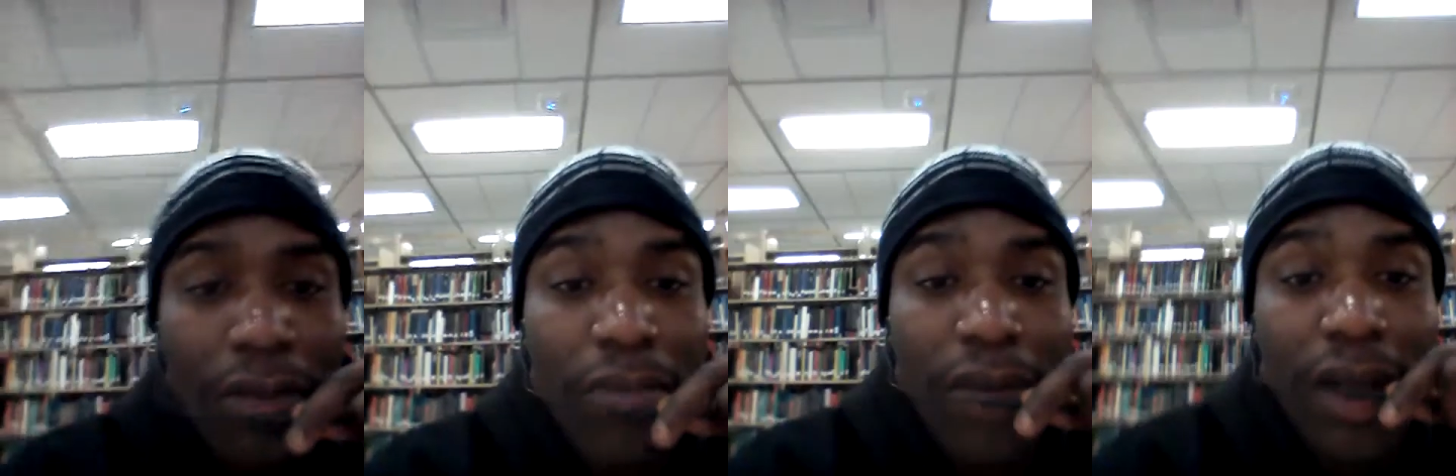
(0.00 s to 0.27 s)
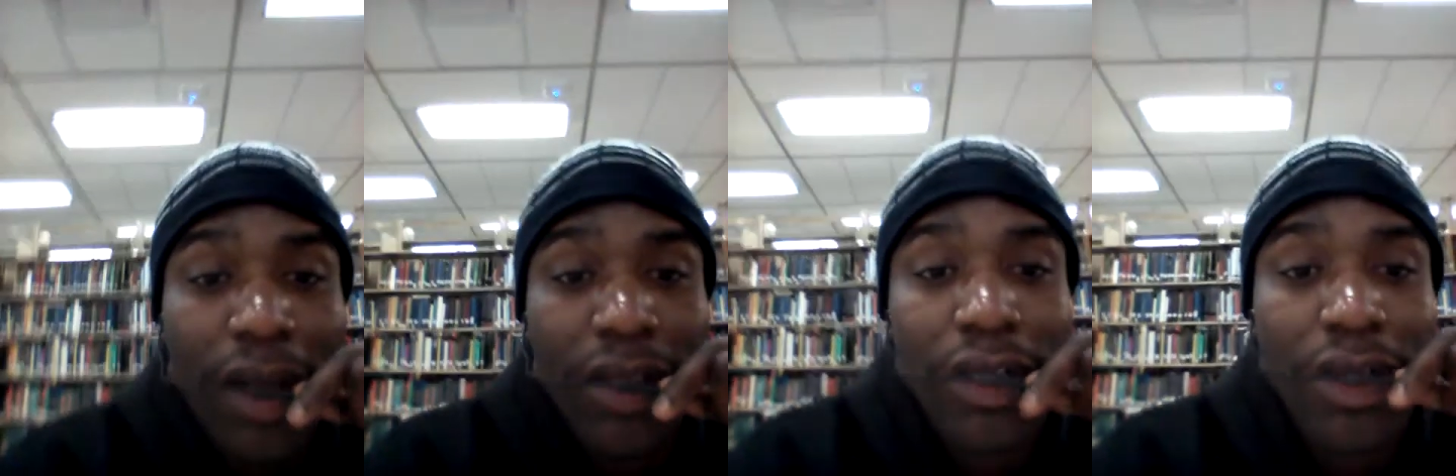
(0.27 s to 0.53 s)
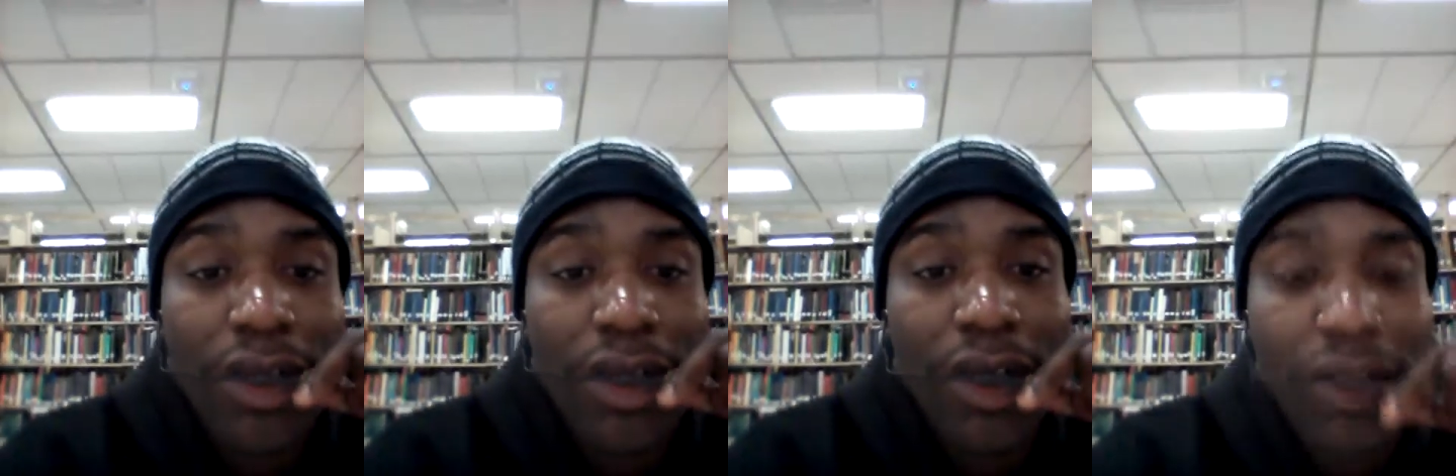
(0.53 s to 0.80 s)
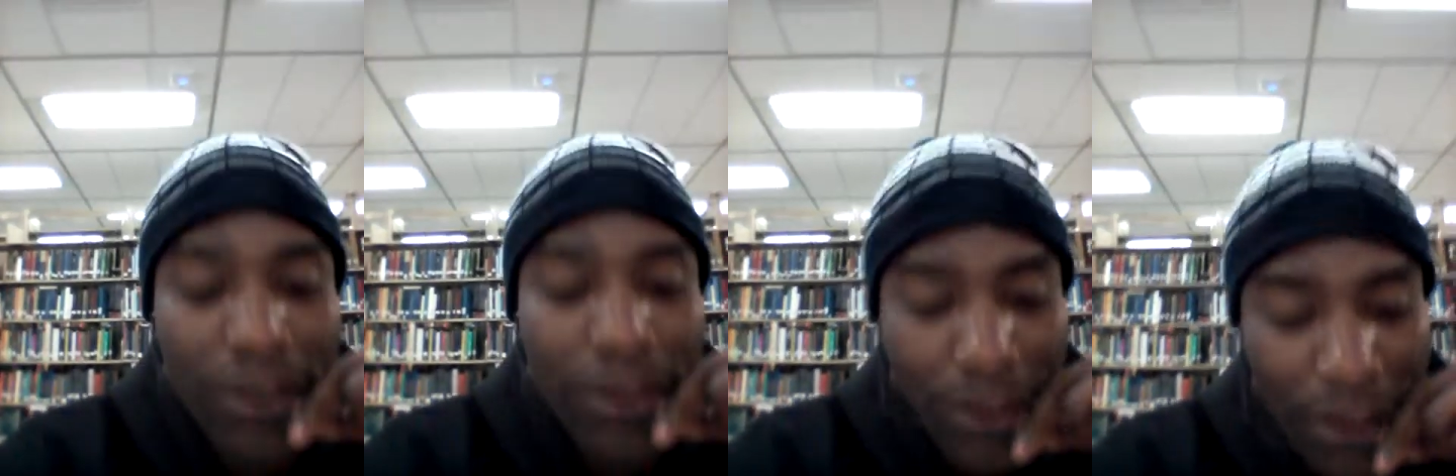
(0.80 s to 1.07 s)
by none
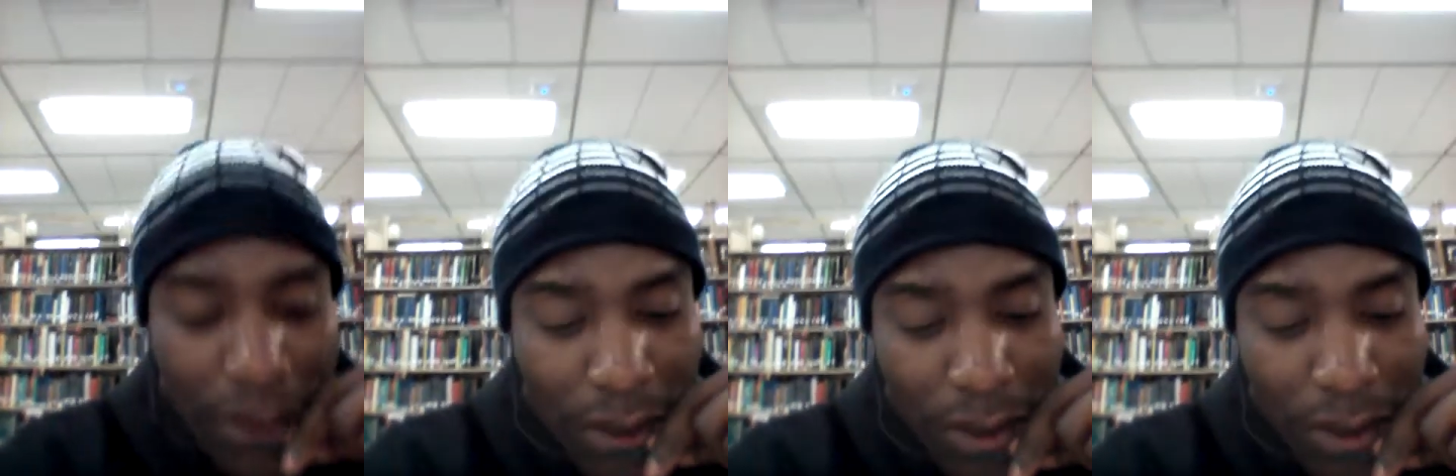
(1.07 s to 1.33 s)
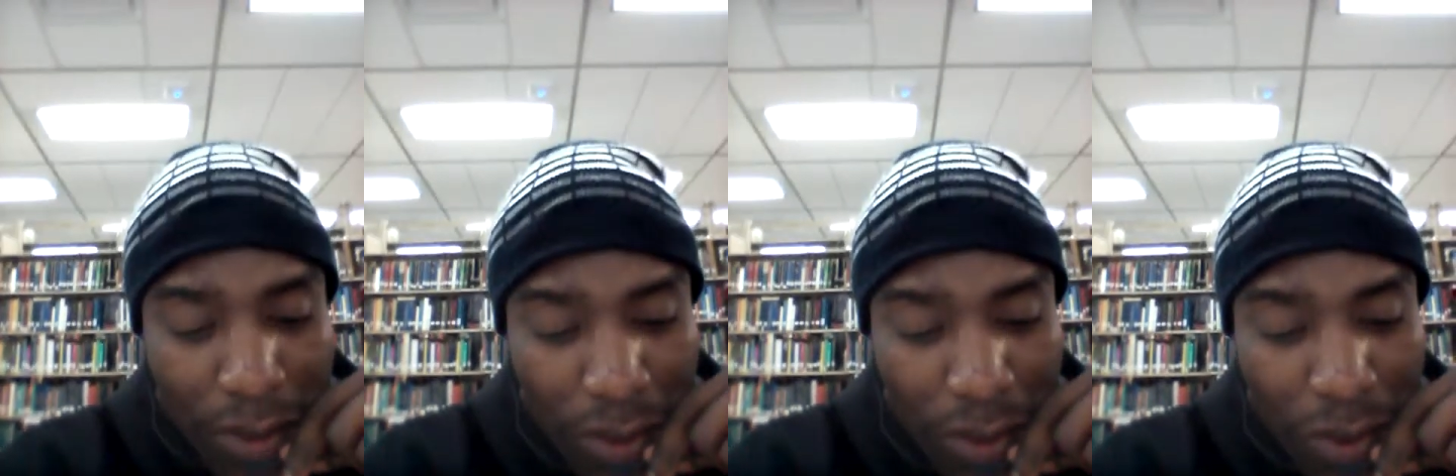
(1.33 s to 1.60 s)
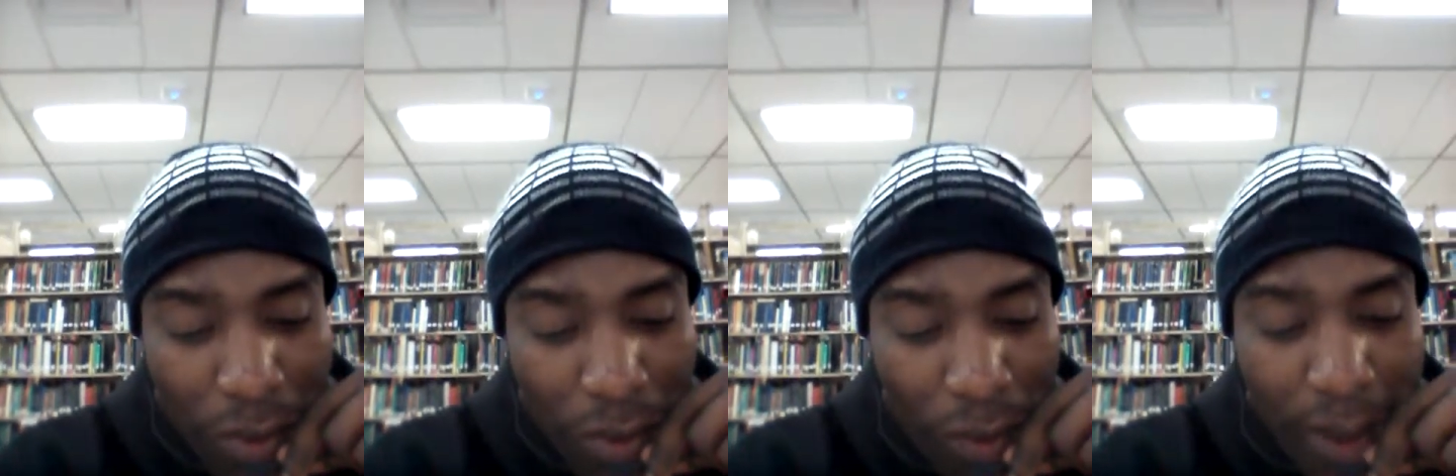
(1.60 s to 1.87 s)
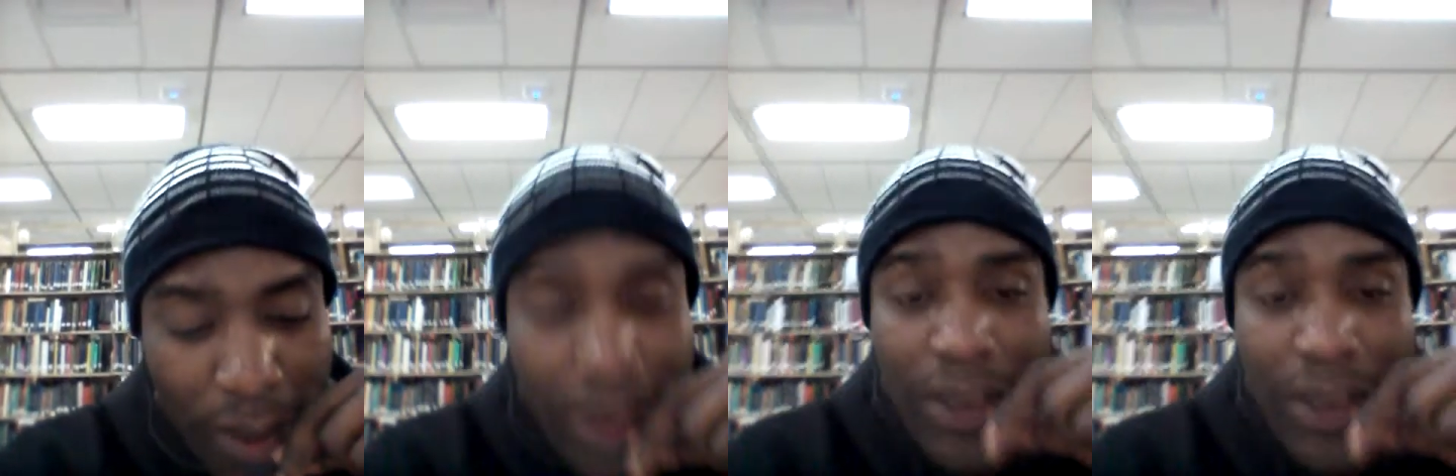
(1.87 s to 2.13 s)
other than
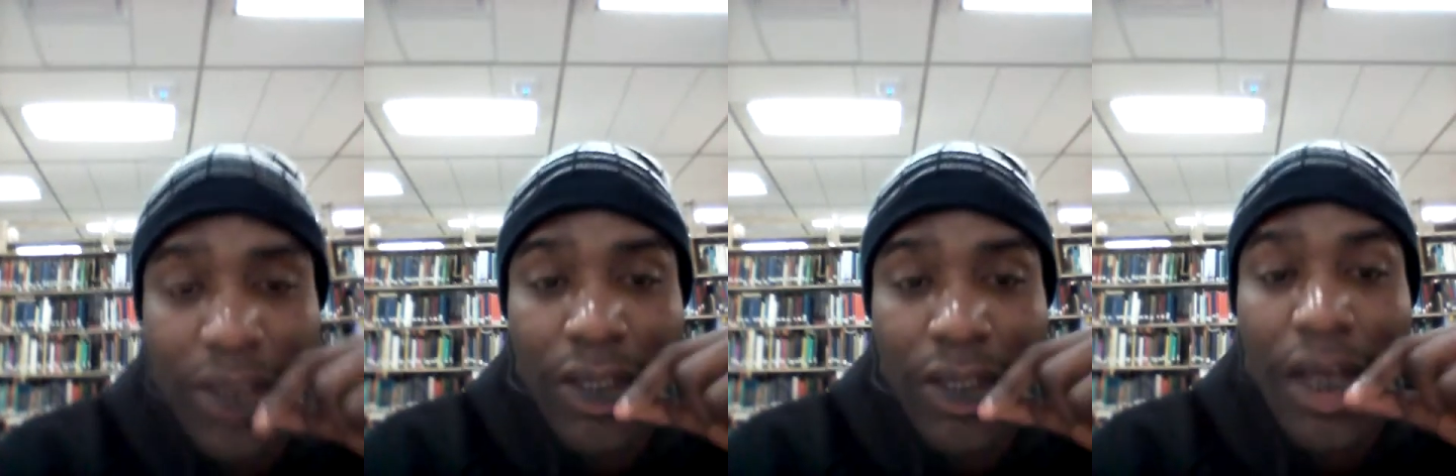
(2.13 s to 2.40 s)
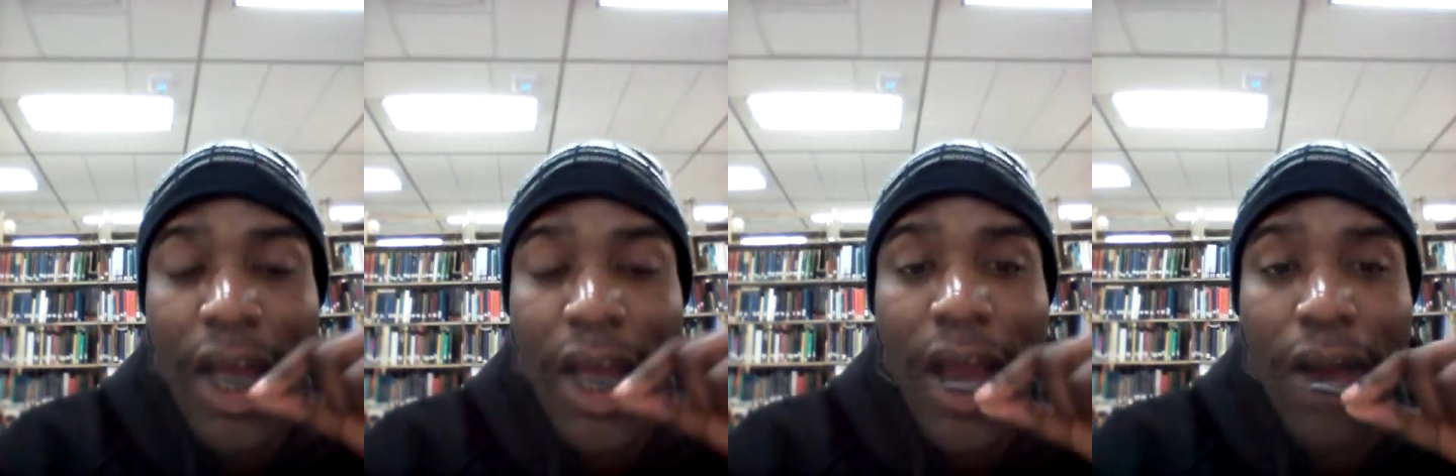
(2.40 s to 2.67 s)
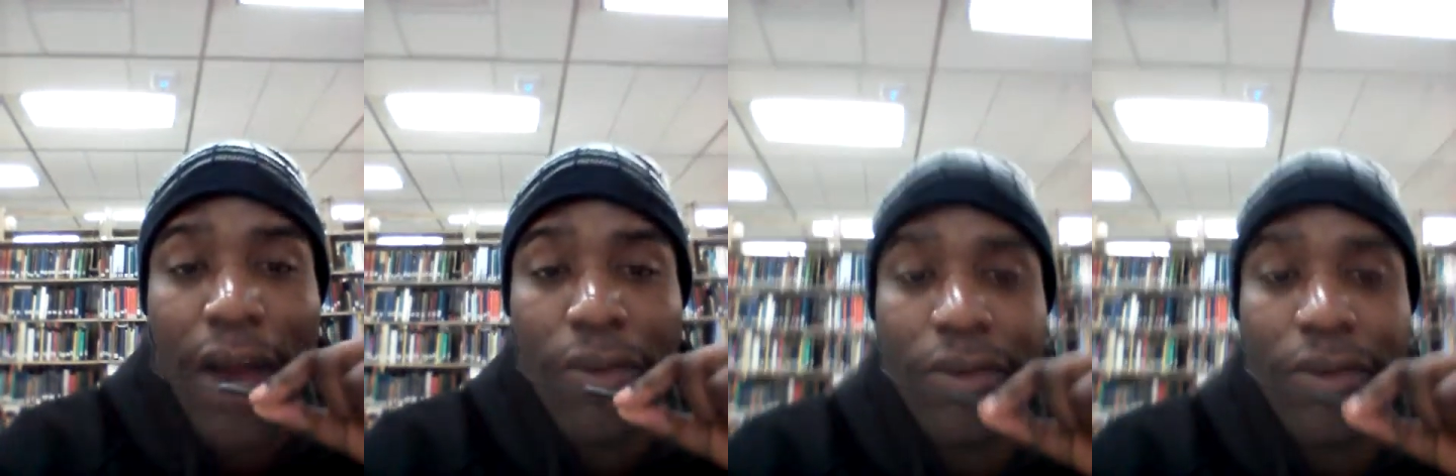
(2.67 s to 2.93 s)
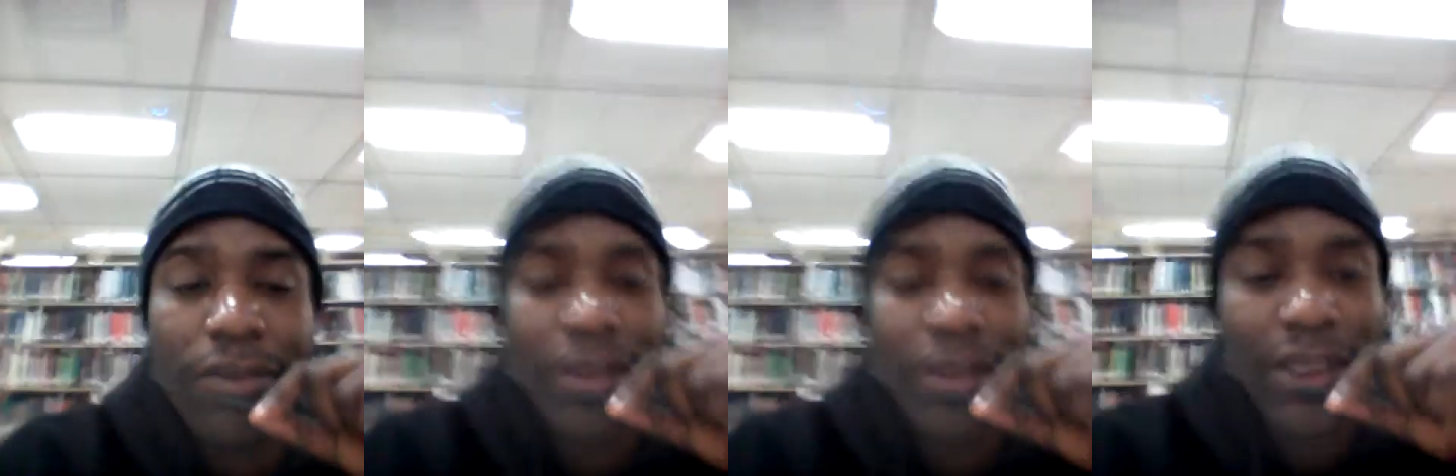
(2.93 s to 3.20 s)
Tracy Howard.
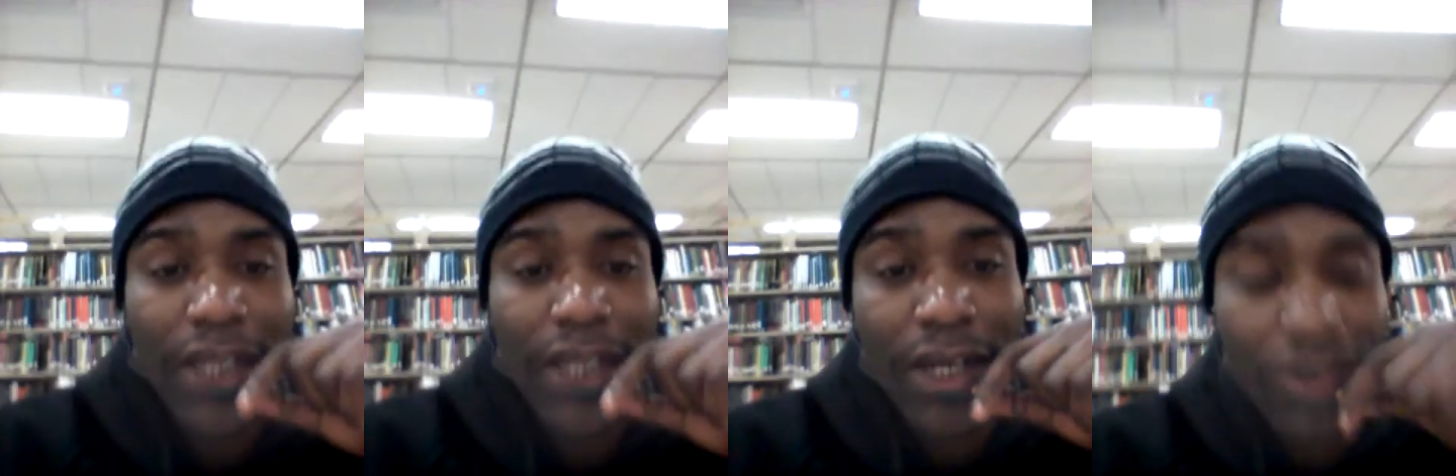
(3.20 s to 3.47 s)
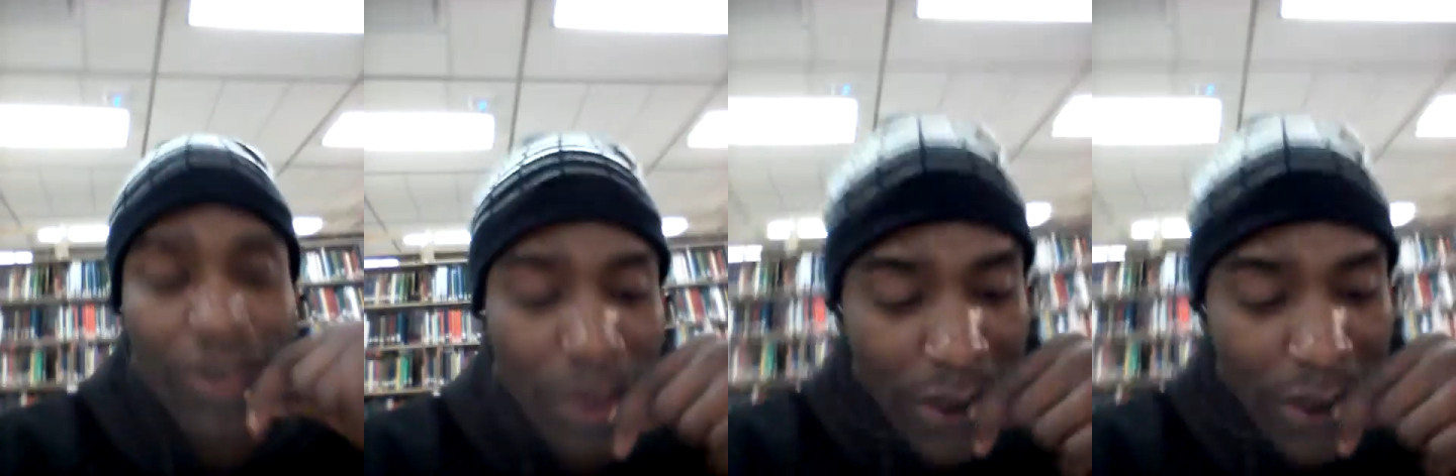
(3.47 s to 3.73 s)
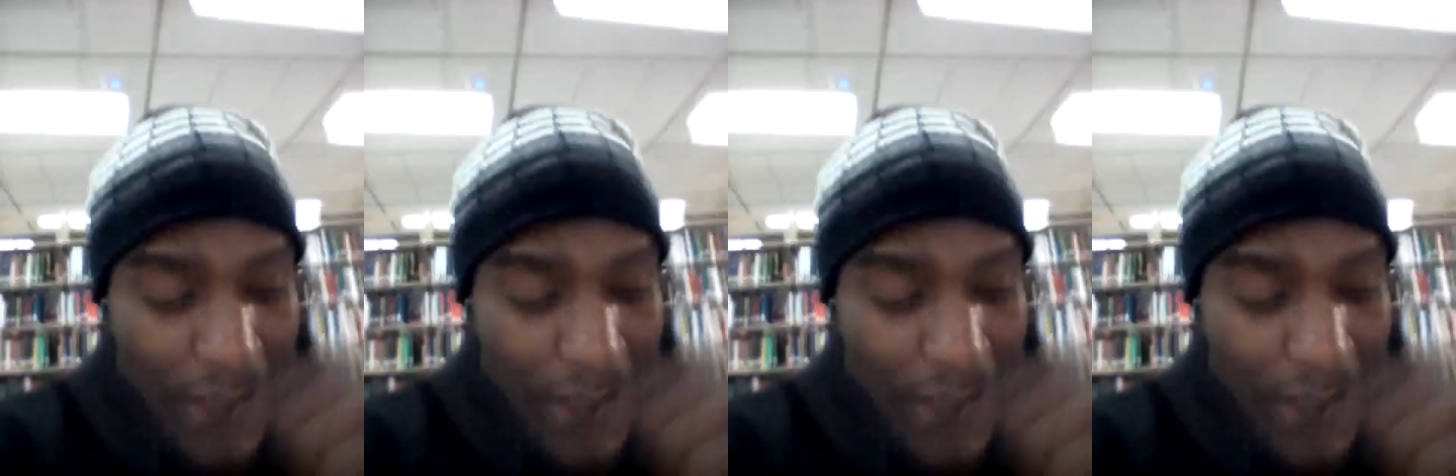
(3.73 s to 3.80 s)
Shout out Tracy